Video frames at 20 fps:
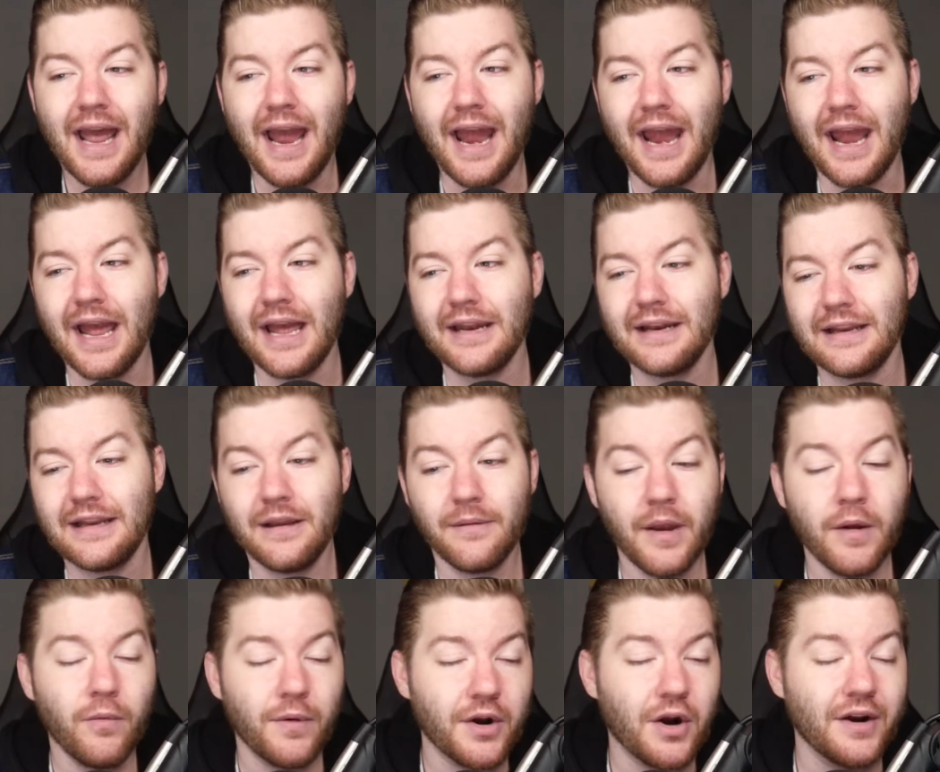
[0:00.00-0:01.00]
And
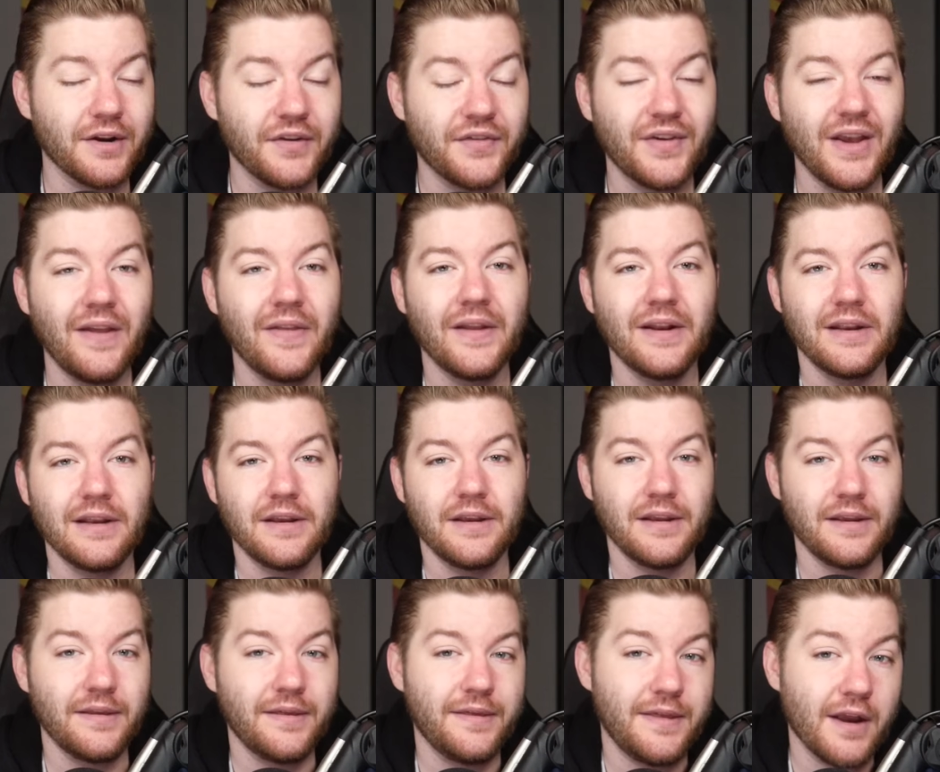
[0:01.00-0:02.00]
Ime went on to say that
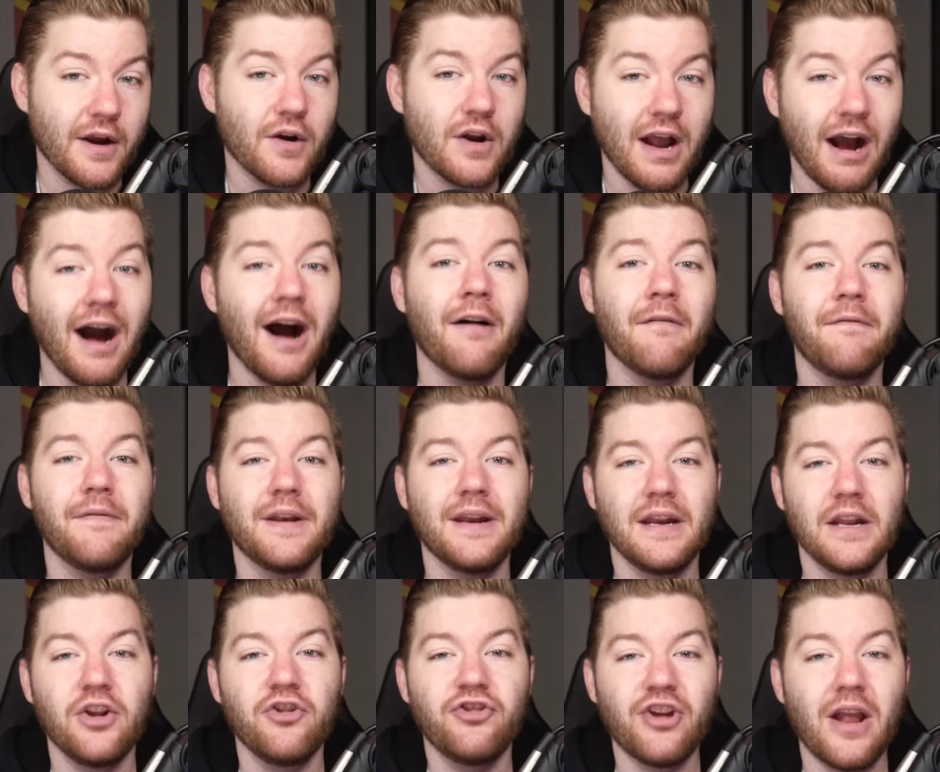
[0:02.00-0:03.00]
eh, they're
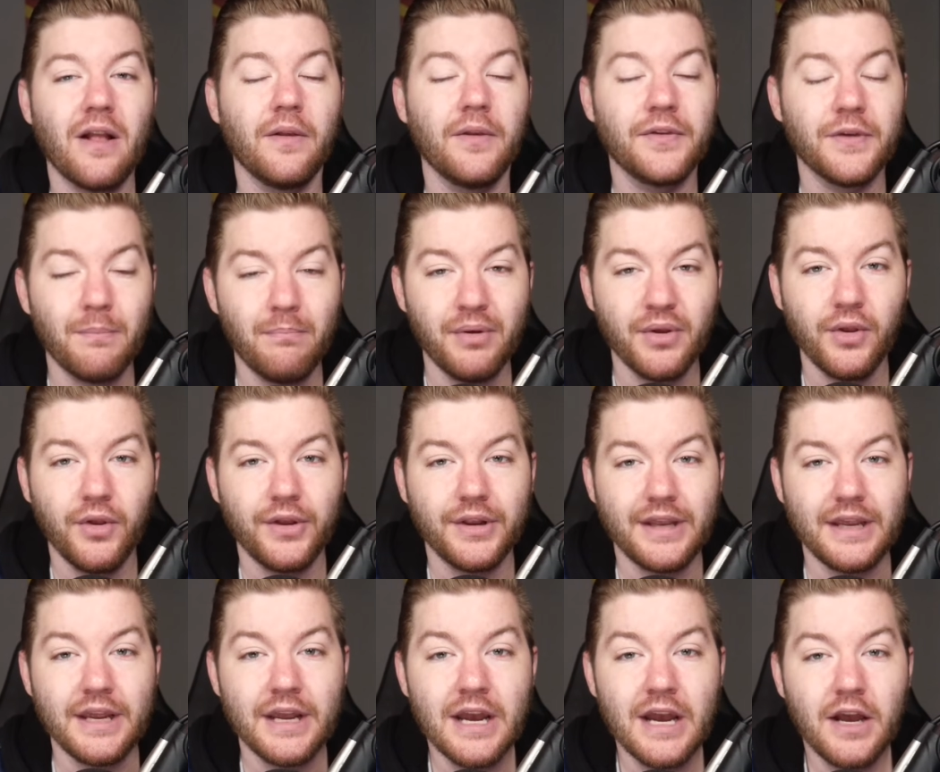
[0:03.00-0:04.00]
confident in Jalen's
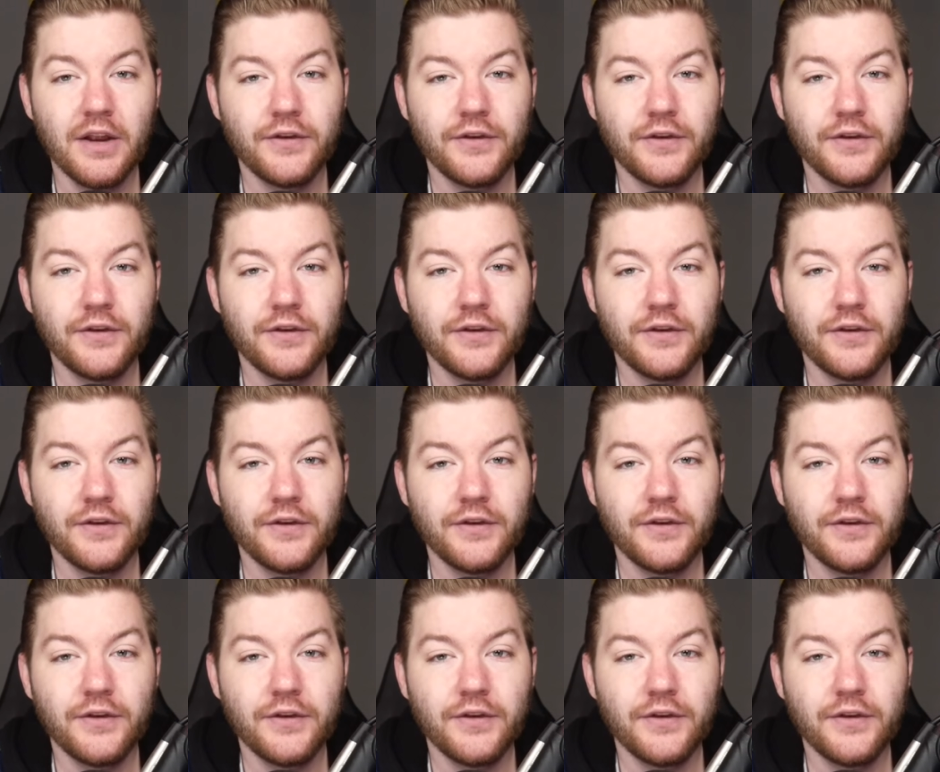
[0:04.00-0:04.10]
ability